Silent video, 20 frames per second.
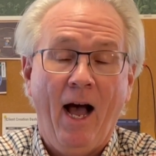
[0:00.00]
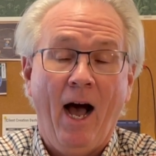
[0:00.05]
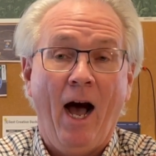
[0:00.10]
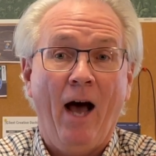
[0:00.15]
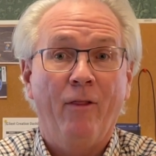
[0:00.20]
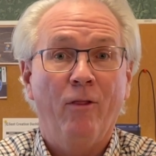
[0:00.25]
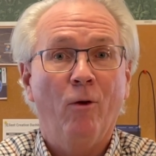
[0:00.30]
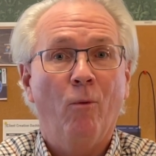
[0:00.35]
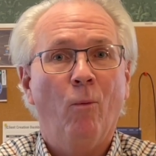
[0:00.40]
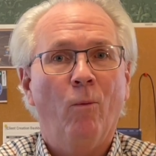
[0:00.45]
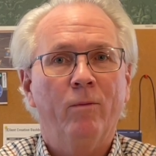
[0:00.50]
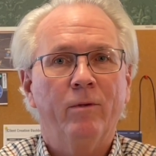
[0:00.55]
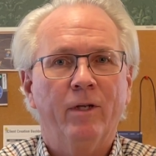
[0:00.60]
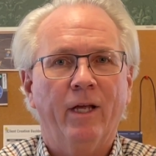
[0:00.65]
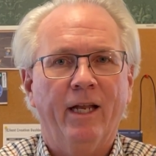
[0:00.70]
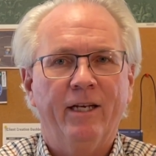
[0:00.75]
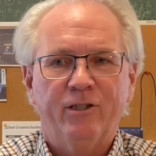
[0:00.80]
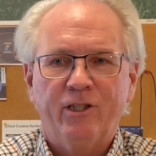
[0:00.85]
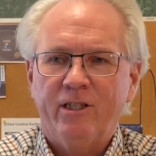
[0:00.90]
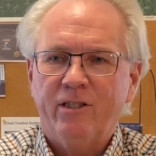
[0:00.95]

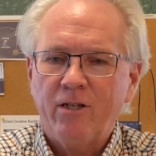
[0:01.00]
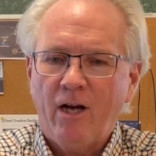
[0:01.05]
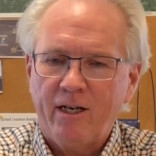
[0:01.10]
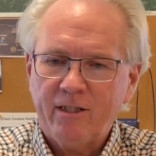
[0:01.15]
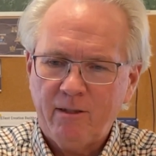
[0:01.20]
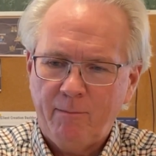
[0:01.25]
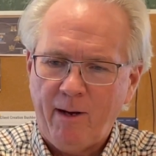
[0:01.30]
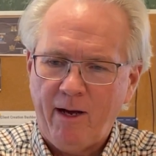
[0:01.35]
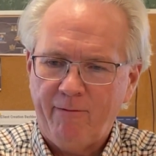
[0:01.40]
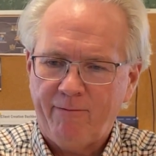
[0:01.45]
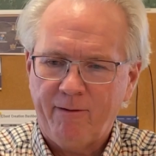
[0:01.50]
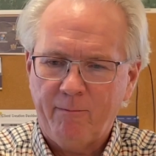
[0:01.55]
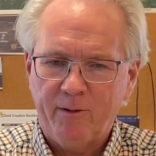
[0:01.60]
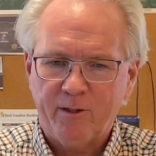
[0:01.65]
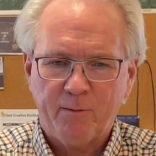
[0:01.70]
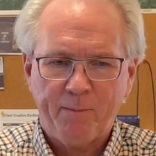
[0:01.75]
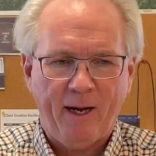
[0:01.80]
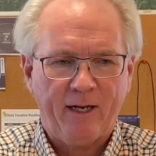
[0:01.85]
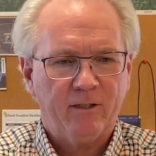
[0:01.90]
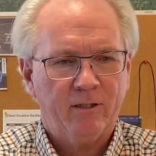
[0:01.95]
And she talks about from a
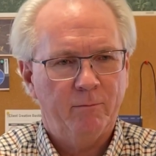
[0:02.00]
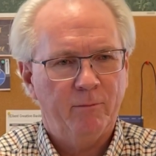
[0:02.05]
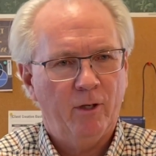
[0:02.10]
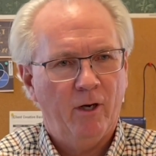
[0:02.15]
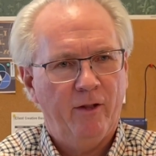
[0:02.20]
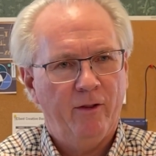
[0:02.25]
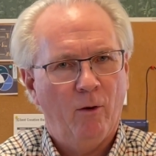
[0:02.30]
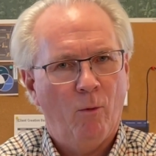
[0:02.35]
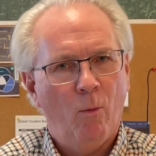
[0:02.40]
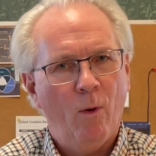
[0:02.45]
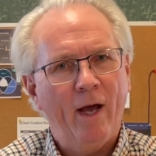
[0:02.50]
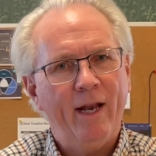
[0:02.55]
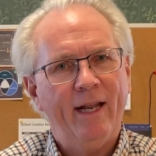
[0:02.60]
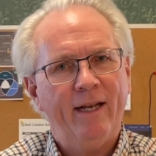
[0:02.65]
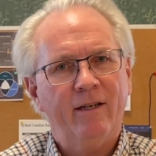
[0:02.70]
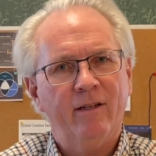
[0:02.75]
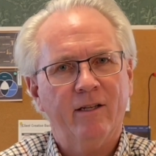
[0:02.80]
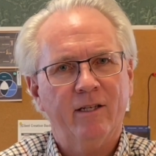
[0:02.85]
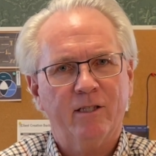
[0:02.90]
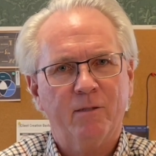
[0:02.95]
spectrum. On the one
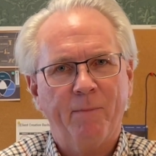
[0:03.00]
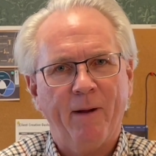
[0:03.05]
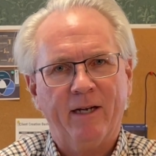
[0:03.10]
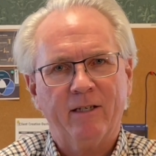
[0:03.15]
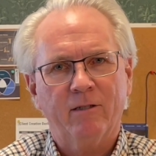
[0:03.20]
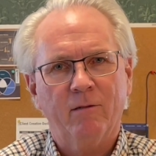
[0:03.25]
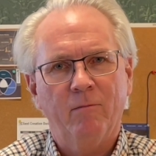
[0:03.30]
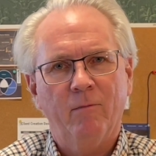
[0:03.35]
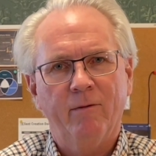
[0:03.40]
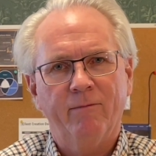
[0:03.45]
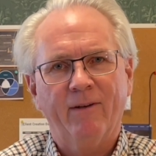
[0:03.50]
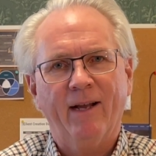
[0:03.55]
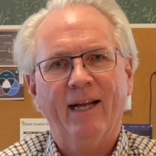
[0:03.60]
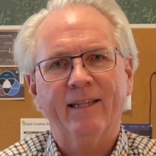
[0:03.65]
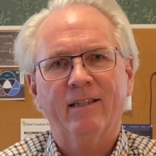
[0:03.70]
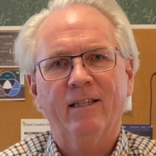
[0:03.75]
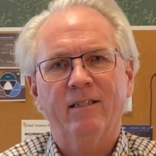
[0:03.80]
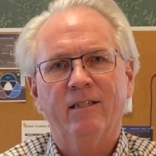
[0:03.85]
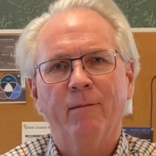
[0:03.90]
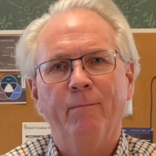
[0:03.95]
end of the spectrum, we've
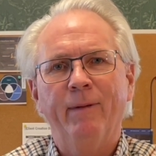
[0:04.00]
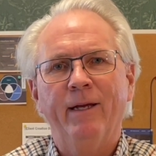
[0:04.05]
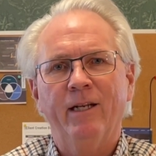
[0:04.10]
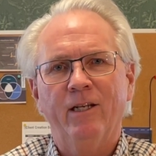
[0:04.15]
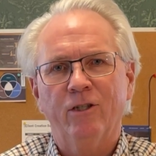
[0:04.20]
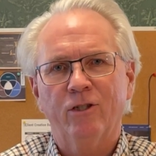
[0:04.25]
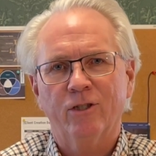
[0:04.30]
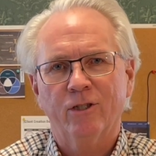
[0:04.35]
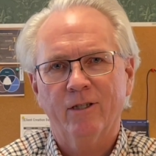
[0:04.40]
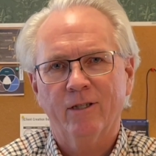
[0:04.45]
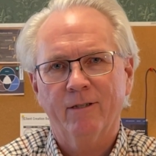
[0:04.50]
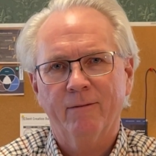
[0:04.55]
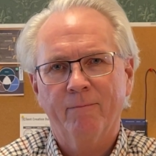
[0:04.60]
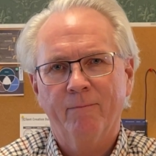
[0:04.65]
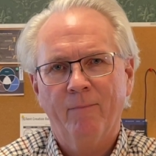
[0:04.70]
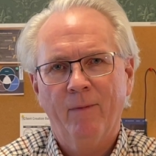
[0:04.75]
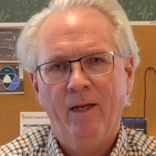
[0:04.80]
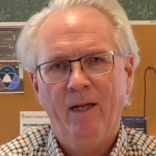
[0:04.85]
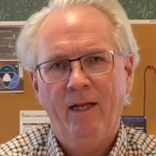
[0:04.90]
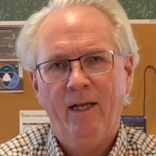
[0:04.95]
got the diminisher.
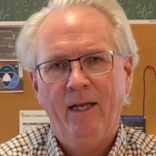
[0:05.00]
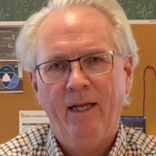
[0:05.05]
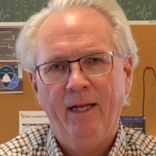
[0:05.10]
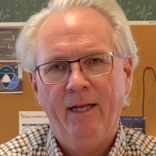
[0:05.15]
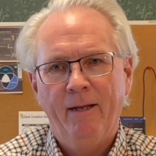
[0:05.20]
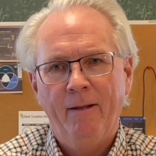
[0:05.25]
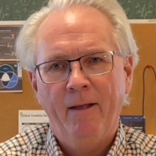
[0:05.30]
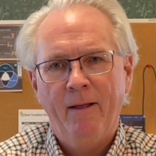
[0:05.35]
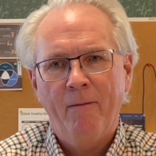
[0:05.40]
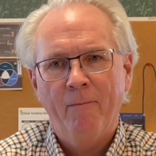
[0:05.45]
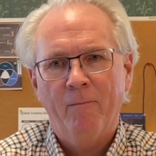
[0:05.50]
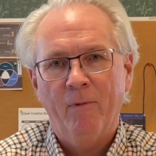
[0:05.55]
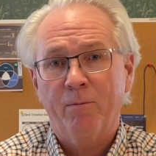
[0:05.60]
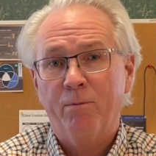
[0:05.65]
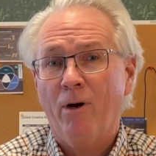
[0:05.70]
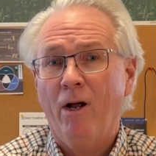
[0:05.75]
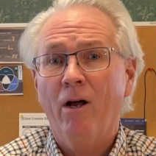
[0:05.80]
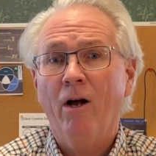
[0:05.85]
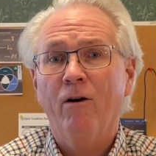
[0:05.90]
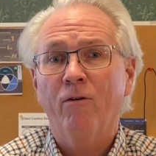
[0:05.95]

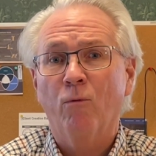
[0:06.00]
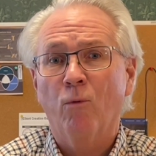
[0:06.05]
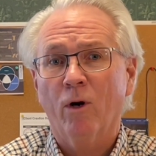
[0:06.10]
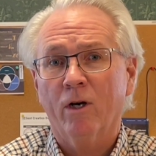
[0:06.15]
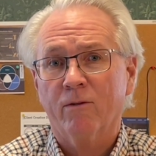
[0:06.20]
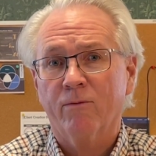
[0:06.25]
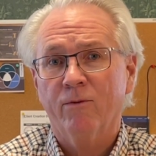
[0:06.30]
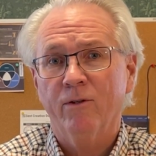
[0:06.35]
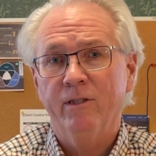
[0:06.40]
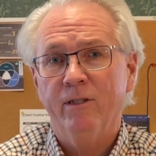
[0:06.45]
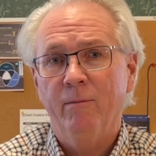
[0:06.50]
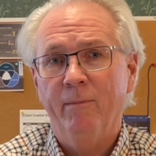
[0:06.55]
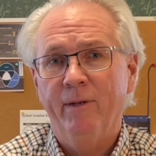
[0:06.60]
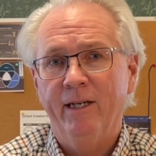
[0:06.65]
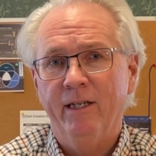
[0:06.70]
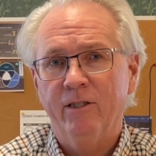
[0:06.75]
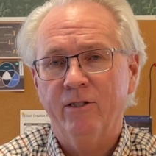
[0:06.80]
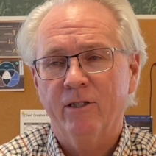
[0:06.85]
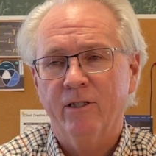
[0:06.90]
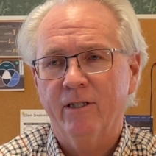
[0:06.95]
Probably all worked for a
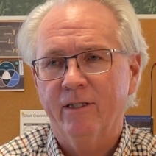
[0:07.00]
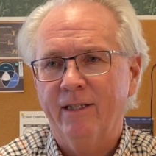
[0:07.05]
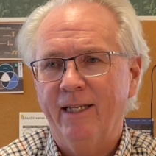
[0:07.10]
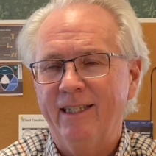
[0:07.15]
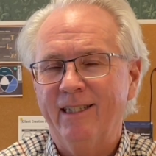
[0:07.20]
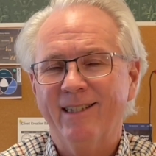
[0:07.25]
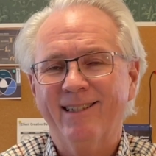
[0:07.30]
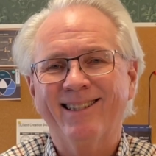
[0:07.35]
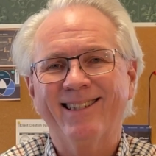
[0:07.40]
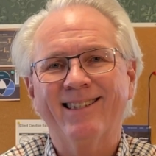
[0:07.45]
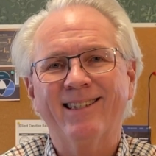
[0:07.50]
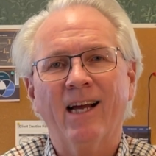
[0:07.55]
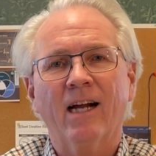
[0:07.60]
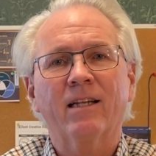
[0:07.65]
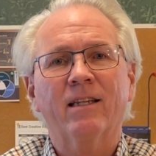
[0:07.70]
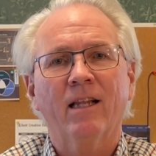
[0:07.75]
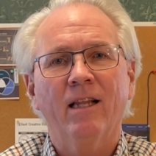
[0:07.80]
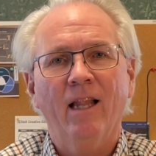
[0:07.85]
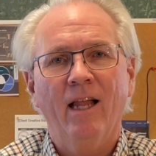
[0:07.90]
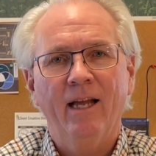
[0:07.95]
diminisher. They just
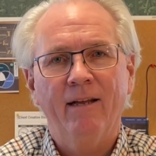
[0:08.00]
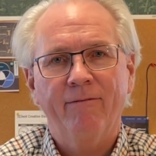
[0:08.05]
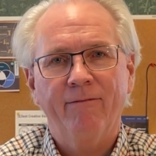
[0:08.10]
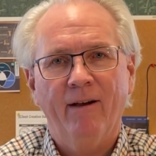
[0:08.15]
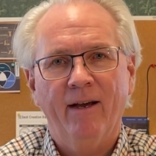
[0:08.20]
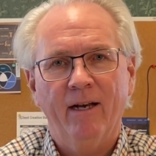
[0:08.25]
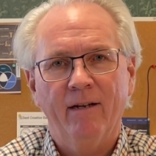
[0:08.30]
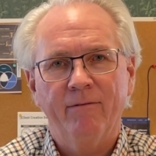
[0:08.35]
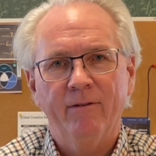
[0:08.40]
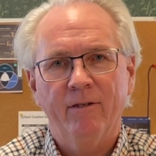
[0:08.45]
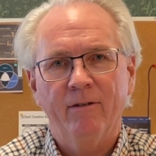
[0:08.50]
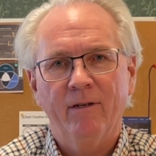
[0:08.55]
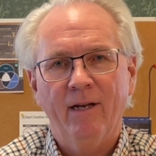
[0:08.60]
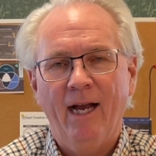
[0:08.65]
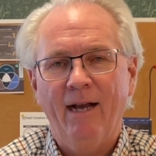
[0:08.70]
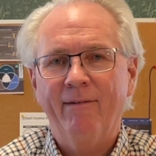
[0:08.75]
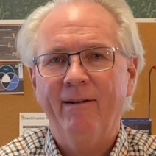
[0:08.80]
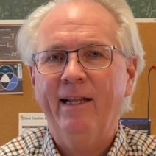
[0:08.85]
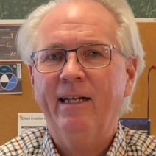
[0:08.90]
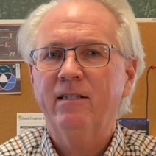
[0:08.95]
suck the life out of you.
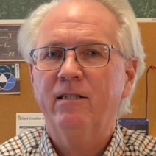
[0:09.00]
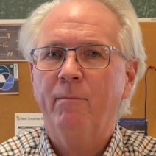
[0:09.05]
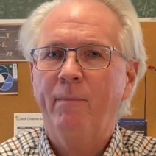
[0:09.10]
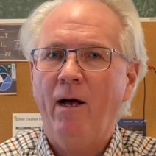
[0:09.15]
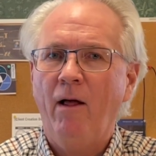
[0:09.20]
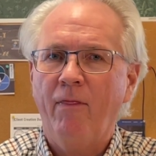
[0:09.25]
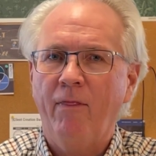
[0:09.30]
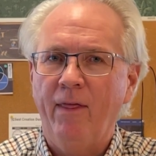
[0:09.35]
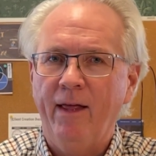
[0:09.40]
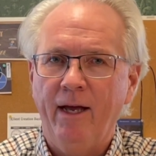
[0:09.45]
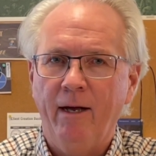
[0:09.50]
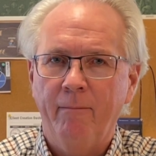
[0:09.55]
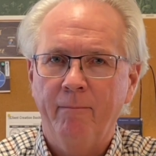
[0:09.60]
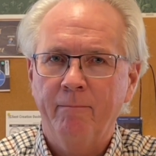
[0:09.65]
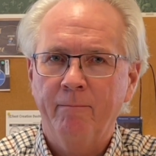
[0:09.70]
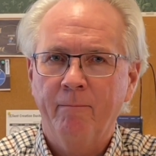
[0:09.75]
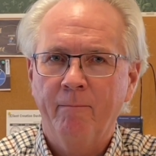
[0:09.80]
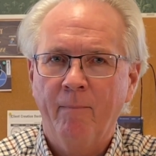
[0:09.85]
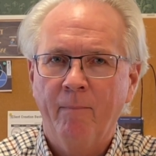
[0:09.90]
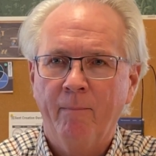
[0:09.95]
Everything's about them.